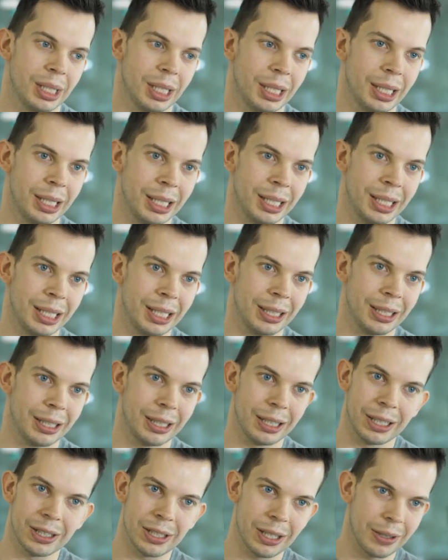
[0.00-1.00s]
uh,
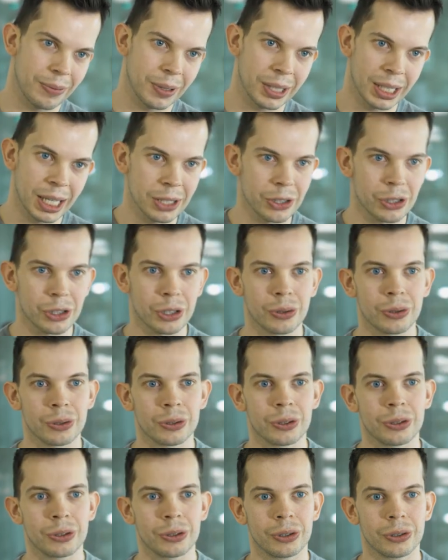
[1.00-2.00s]
let's say,
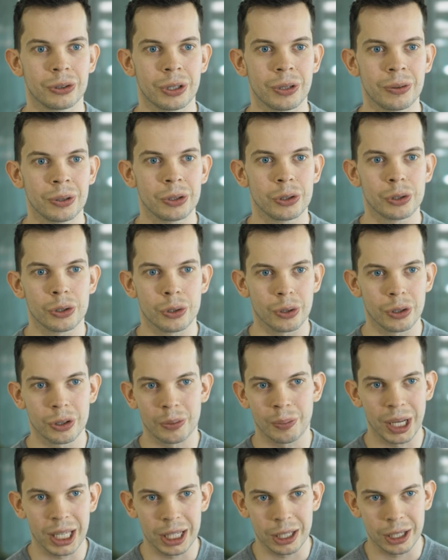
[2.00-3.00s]
financial revenues or
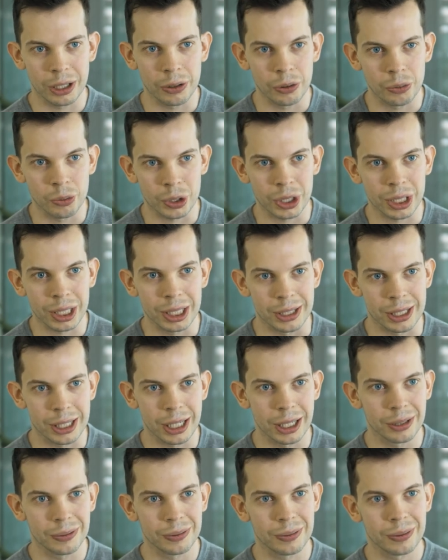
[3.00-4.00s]
by the work
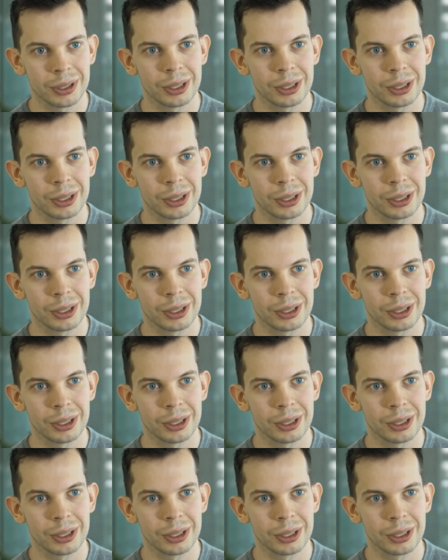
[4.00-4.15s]
itself.